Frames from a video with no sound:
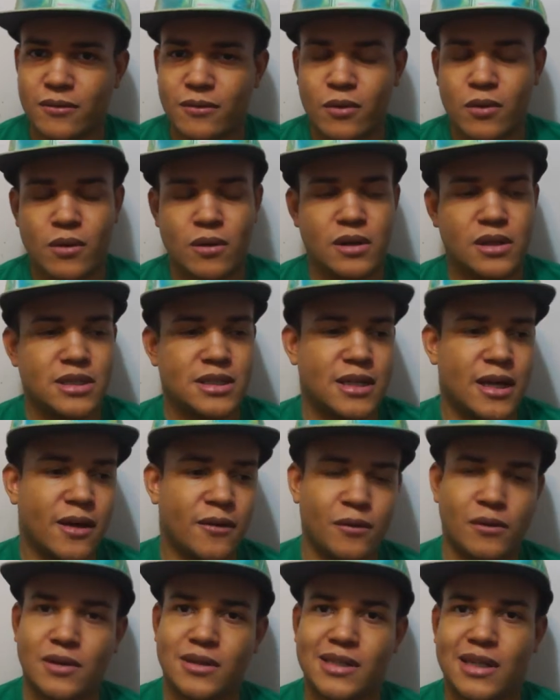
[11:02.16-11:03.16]
for and
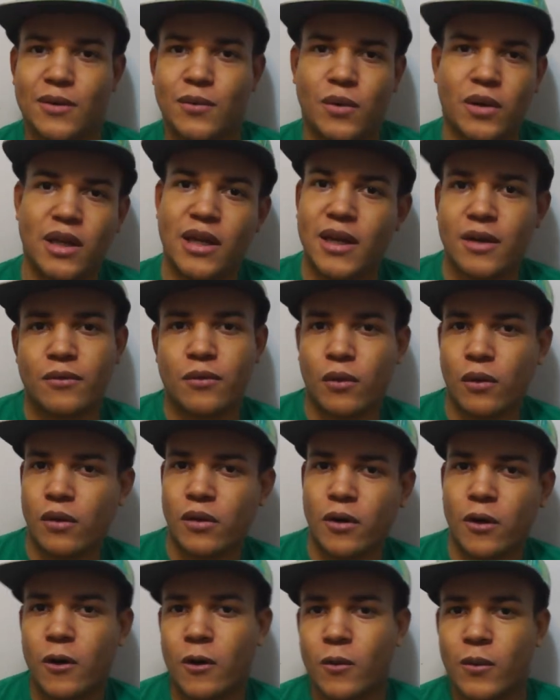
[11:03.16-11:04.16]
stuff, where it's like we're looking for a
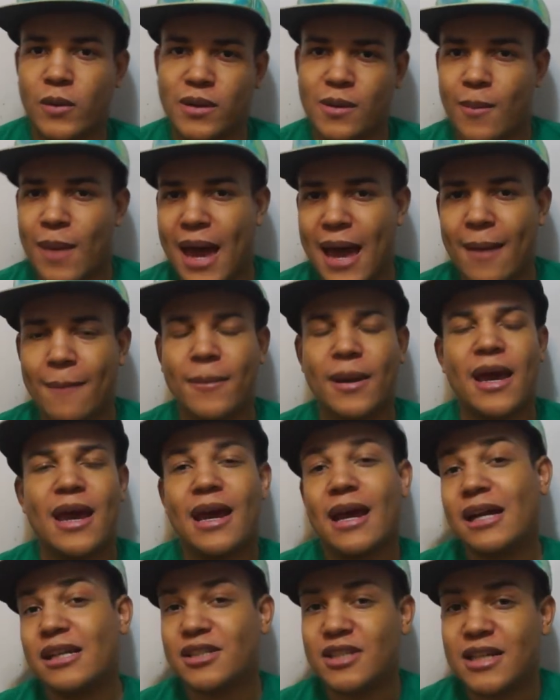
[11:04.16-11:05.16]
girl with a map,
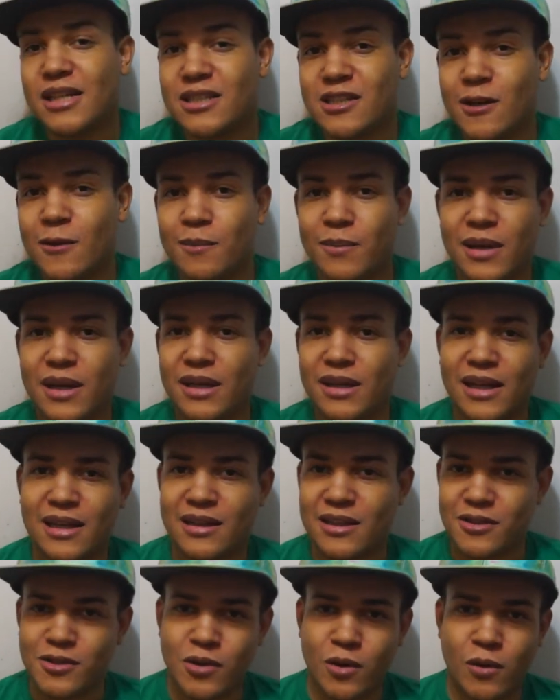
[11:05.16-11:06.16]
and she ends up being like
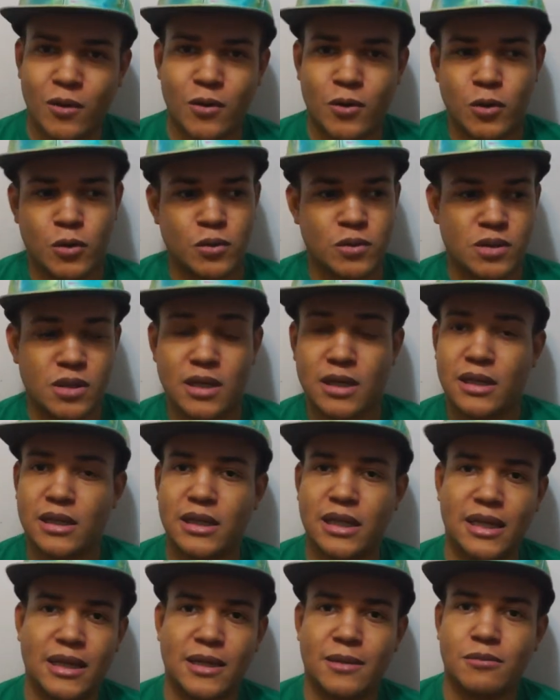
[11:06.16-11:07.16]
this girl who's gonna
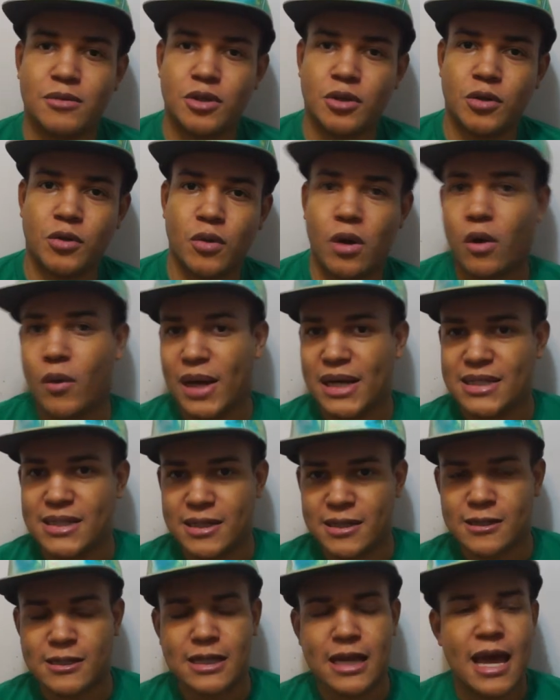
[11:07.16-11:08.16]
lead them to
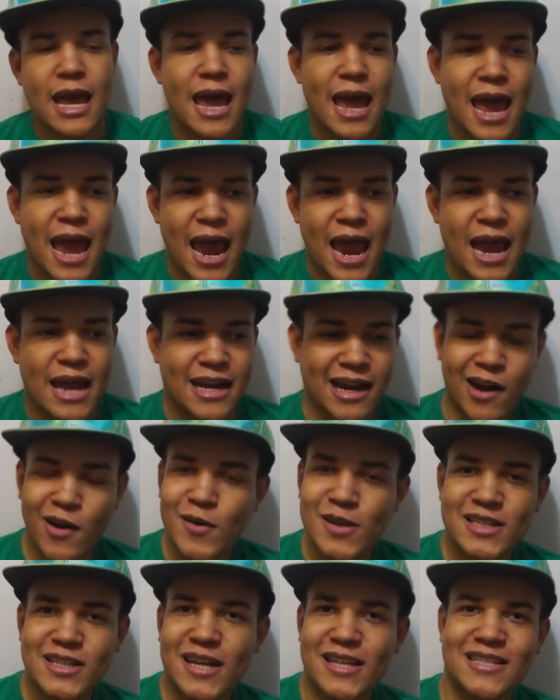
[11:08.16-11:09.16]
Oasis. And I
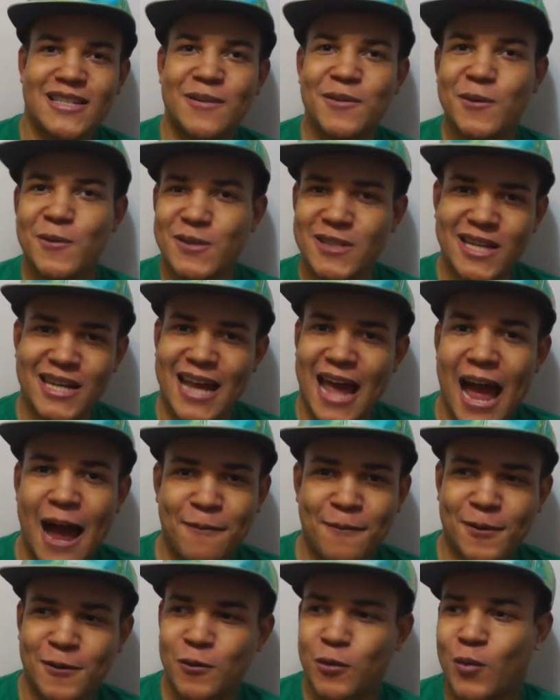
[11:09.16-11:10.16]
always thought something was gonna
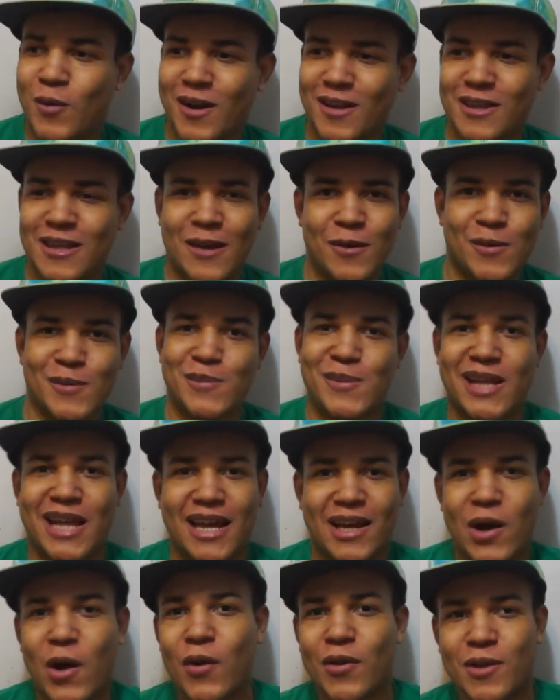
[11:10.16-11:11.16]
happen where they would be
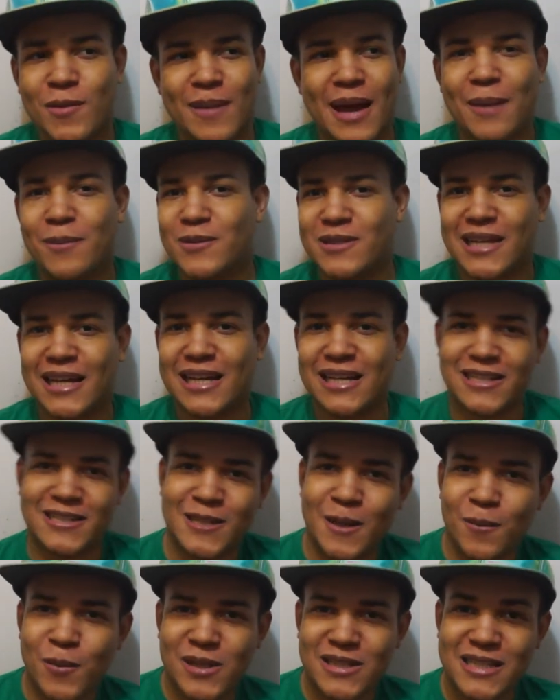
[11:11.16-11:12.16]
like, oh, the map was like a
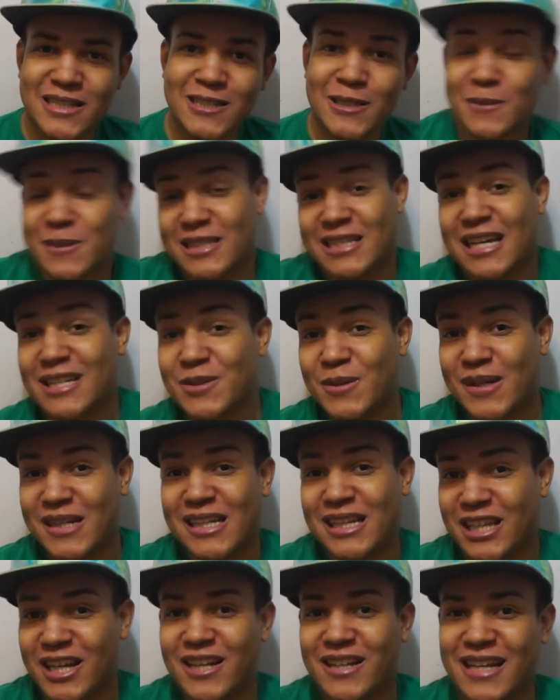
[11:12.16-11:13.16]
subway system, because that's what
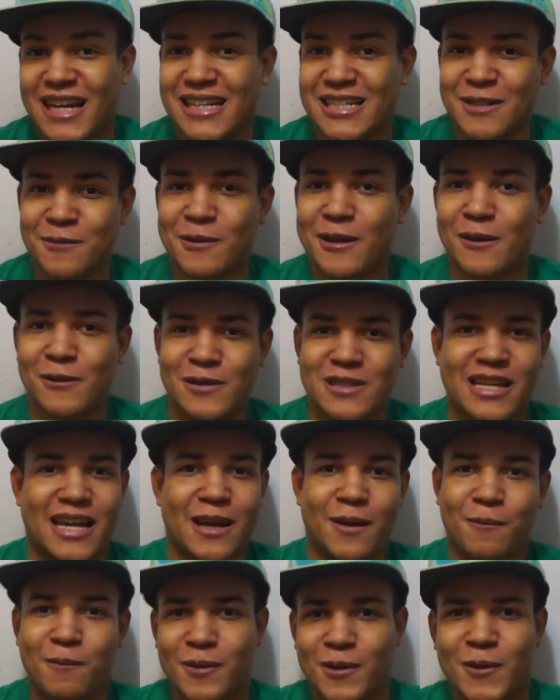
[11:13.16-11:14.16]
it looked like to me. It was
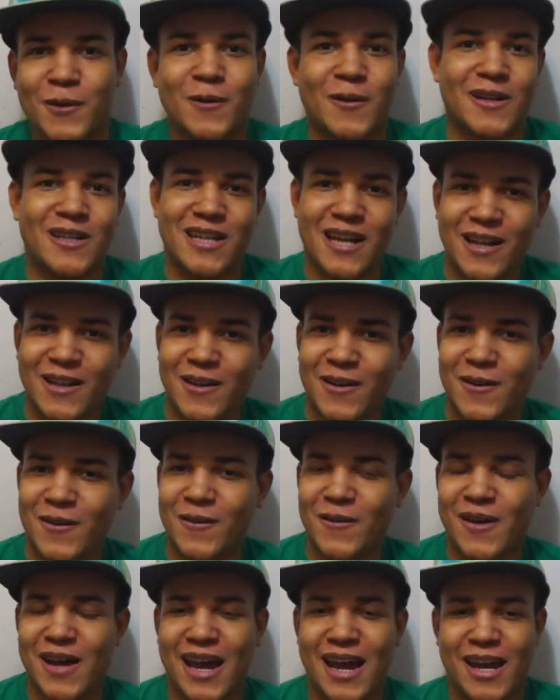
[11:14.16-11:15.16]
like blue and
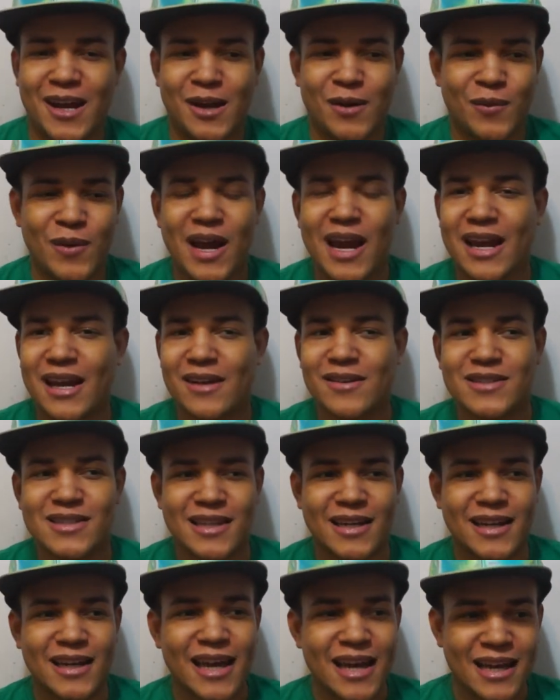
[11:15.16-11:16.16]
yellow and red. And I was
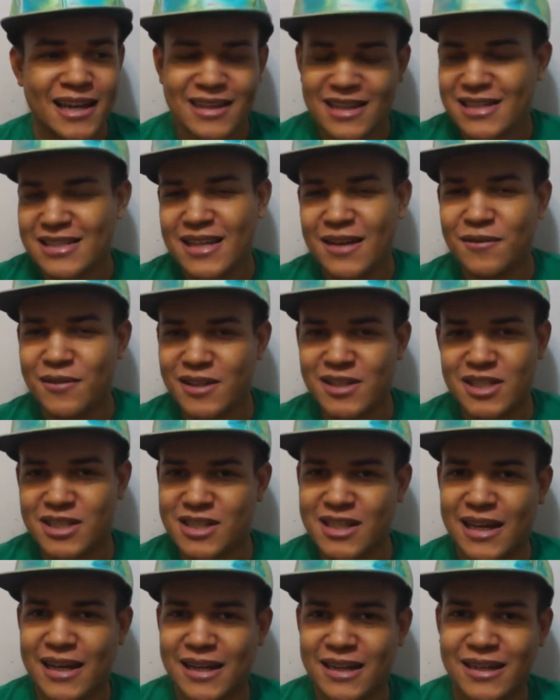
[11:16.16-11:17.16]
like, that's definitely
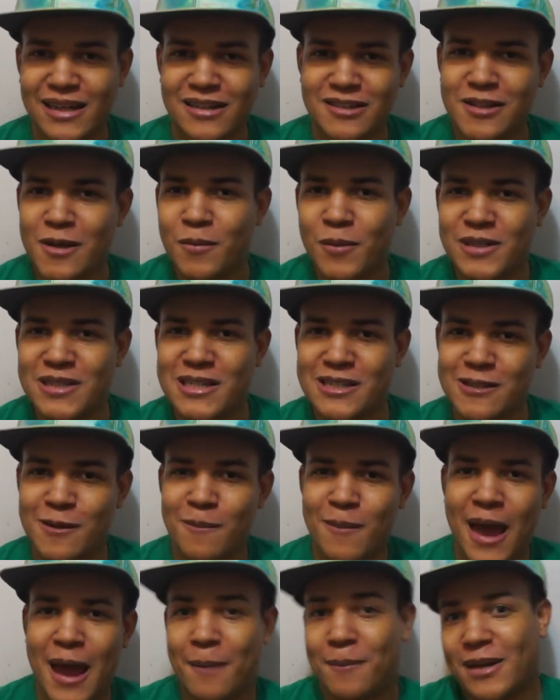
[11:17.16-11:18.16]
just like a subway
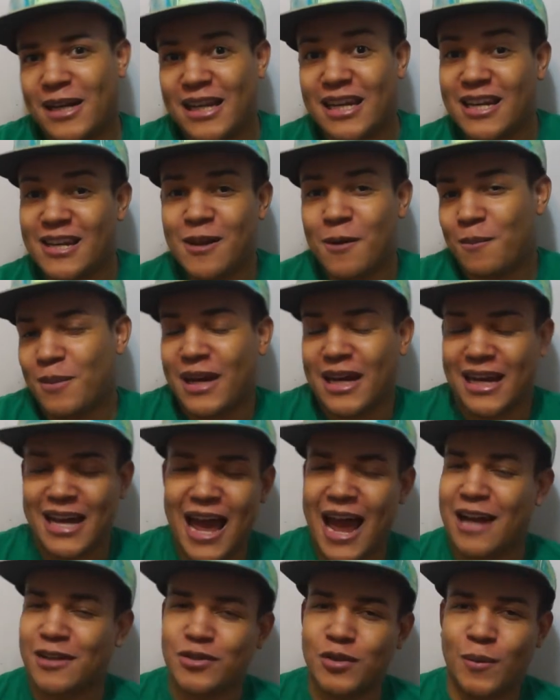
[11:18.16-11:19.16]
system map, but it ended up being an
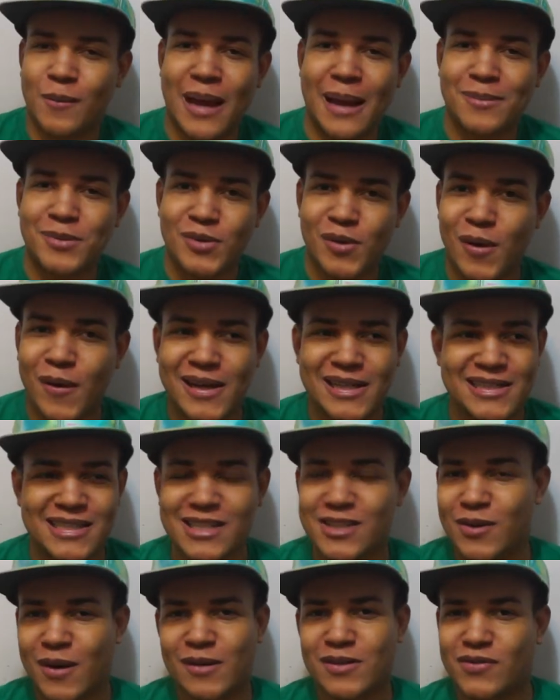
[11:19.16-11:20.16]
actual map to
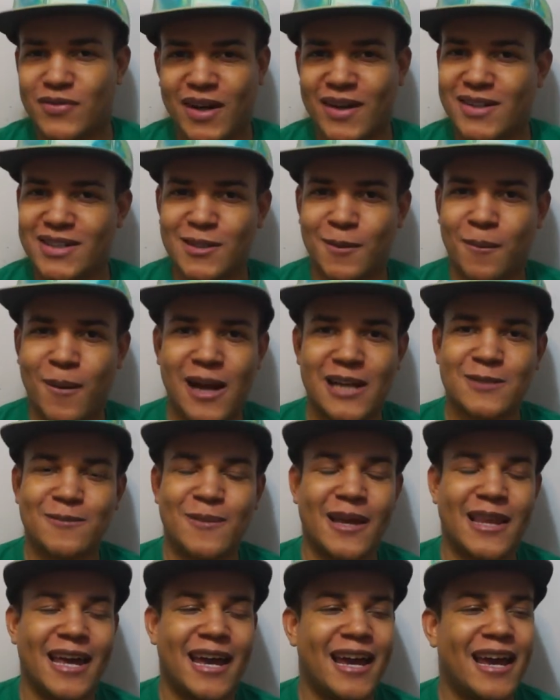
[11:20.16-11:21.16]
Oasis, so I was very surprised
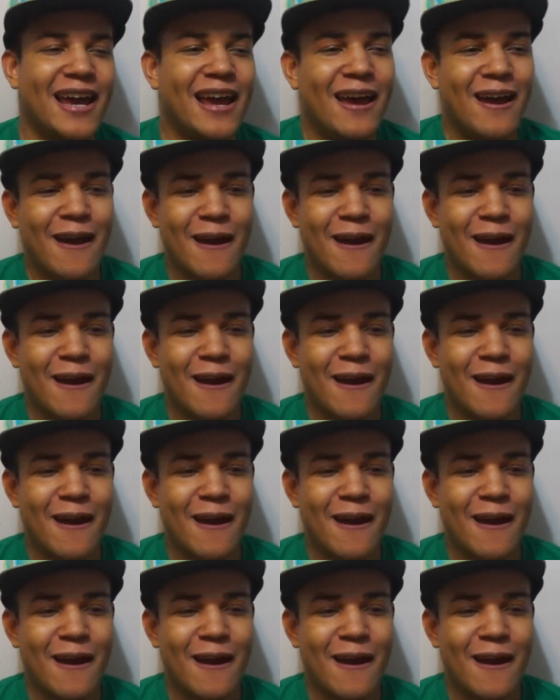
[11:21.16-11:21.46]
by that.